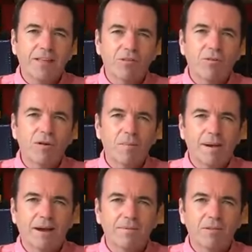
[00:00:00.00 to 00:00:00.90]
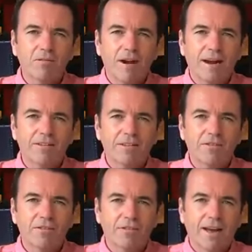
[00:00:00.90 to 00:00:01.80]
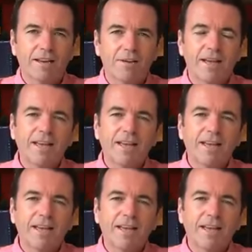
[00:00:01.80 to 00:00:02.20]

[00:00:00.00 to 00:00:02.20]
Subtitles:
it's all about relative value.